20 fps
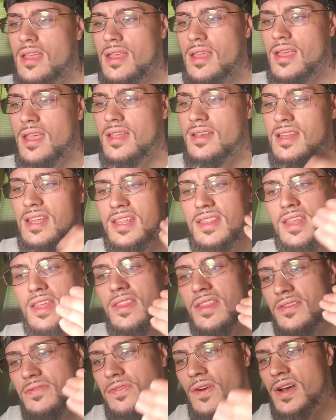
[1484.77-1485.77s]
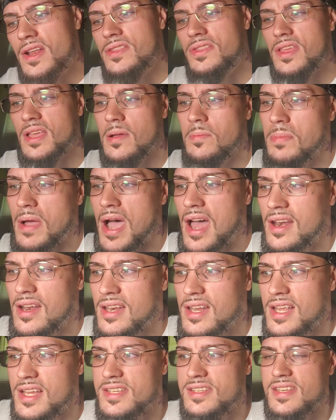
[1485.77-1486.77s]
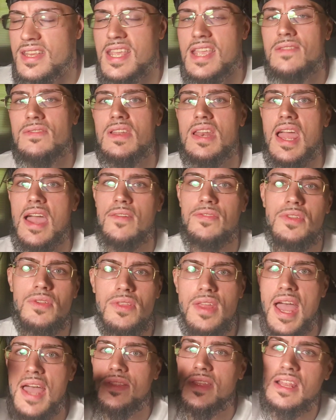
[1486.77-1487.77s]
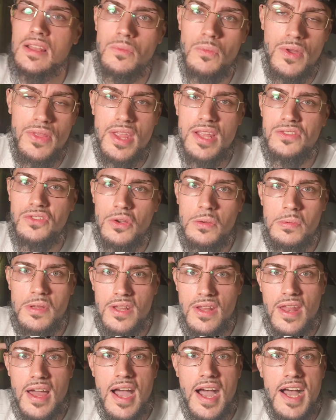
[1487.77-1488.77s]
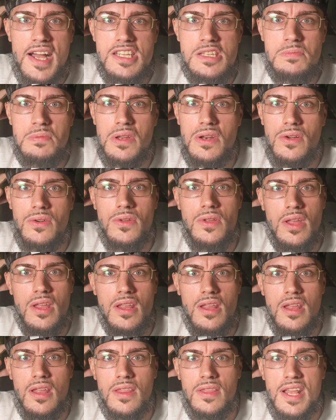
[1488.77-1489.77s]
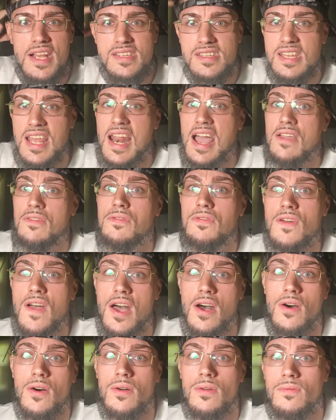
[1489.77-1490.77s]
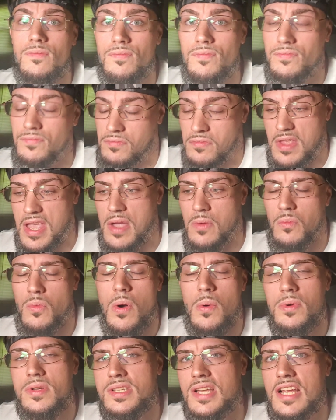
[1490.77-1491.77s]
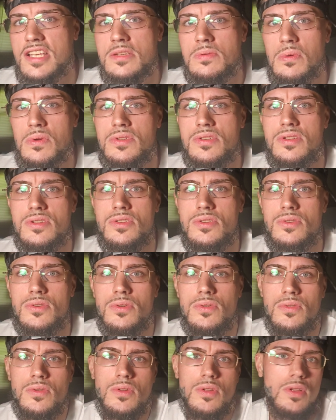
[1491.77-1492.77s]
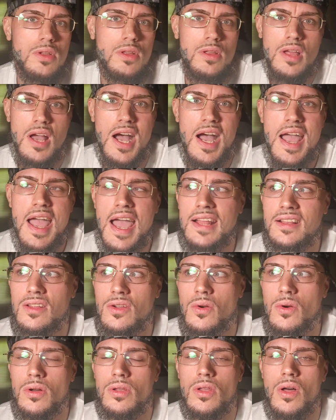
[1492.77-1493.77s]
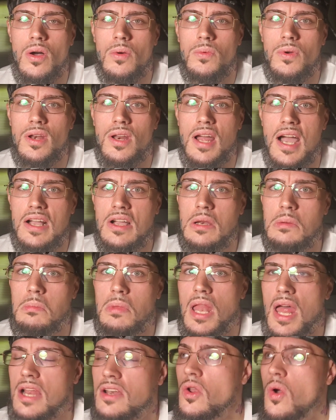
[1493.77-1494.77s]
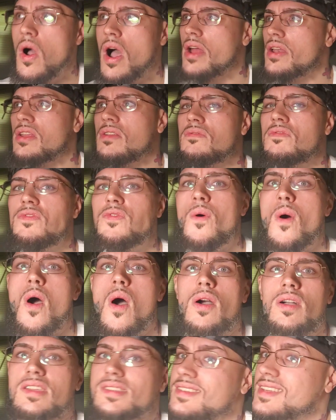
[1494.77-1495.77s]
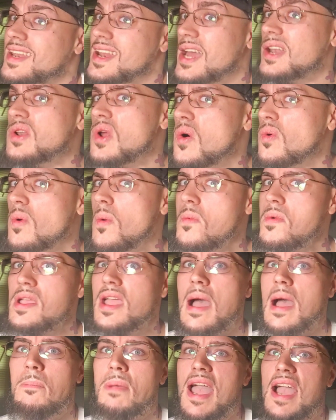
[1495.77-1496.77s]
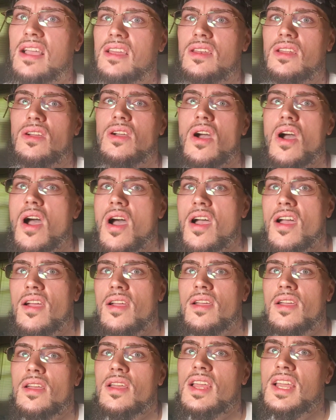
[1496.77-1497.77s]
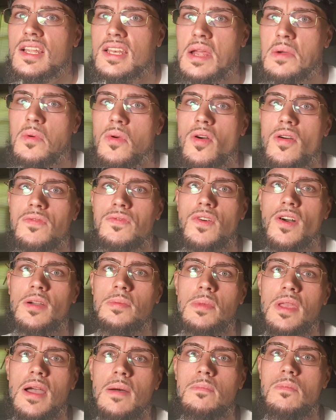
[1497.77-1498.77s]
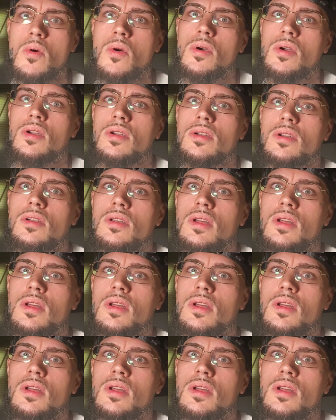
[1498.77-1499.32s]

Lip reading: And the funny thing about it is, even after that, when they took me to the hospital, they said I fell. And what was I supposed to do? I had to go along with it. I couldn't be like, no, I didn't fall, because then I know when we got back in the car, they were going to fuck me up more.